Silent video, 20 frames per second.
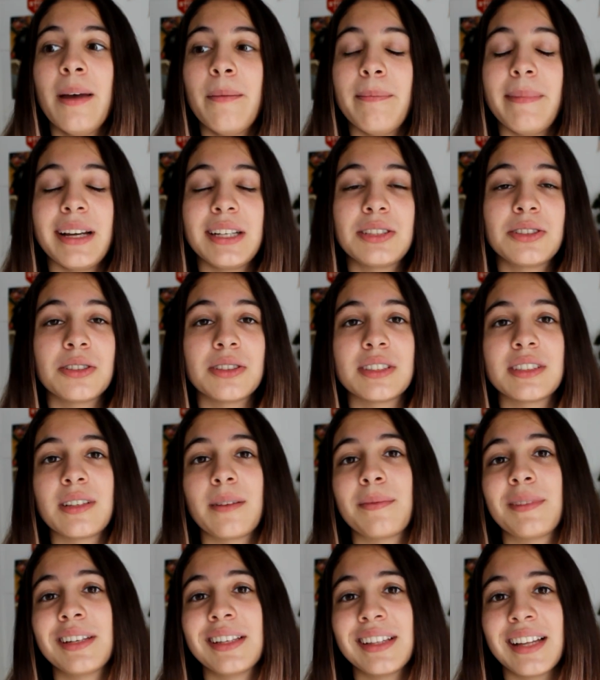Make sure it's
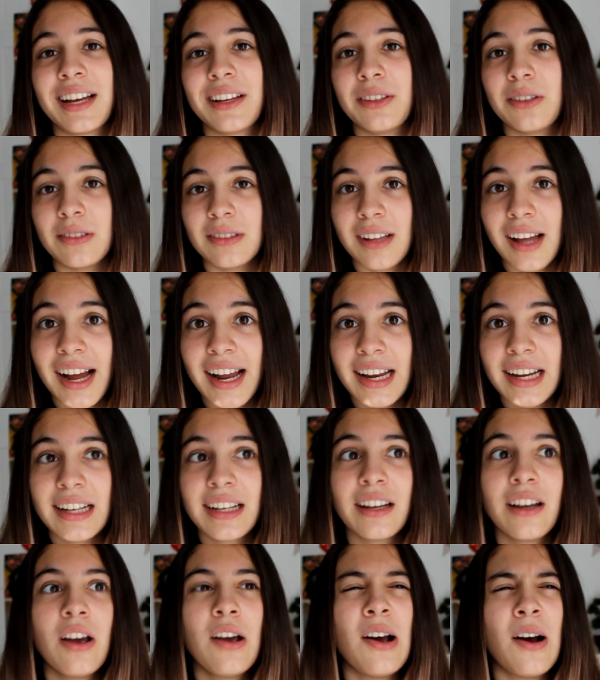something that you
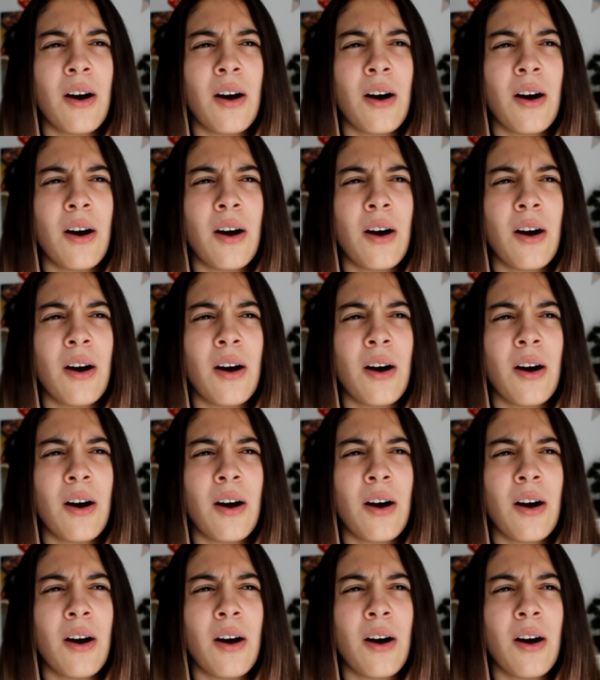like.